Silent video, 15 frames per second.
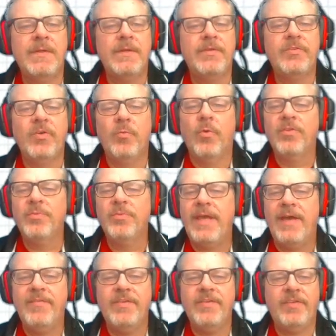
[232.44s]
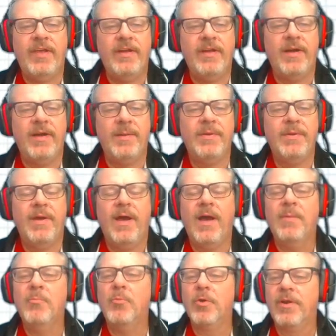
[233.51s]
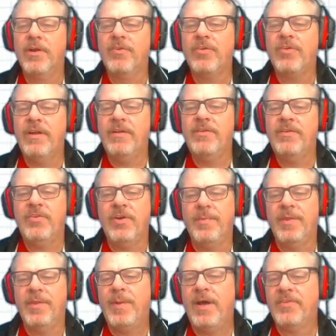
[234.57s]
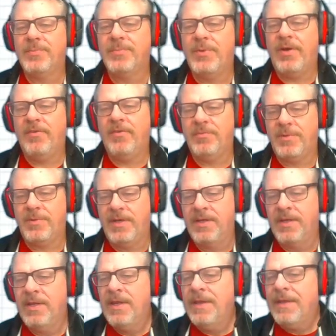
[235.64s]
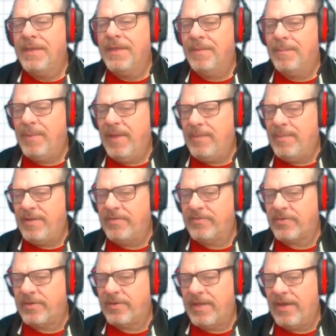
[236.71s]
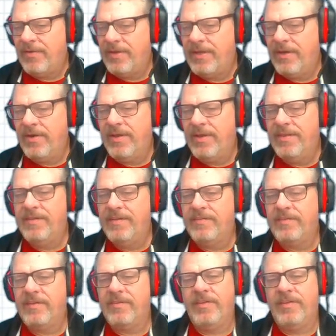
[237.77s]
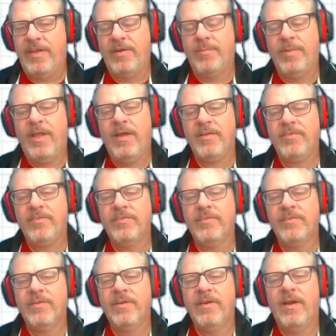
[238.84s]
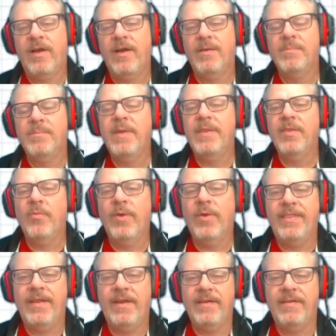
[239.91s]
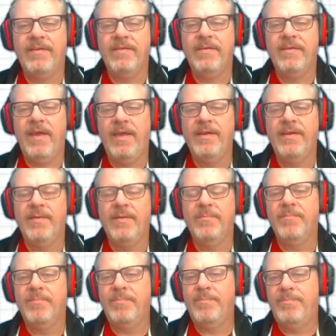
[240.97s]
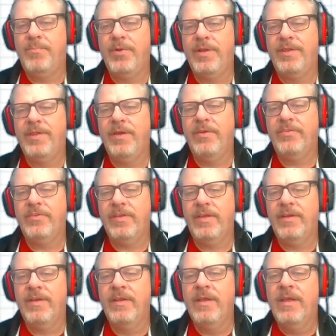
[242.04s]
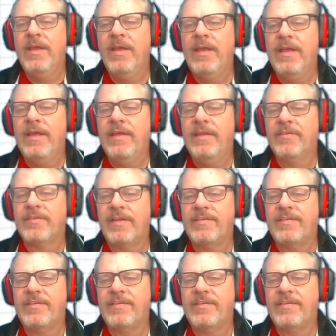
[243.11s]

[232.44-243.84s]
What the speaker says: So once we have it set up, we're going to try to determine the possible offspring. The babies are down here in these center blocks. And the way that I end up putting those in is I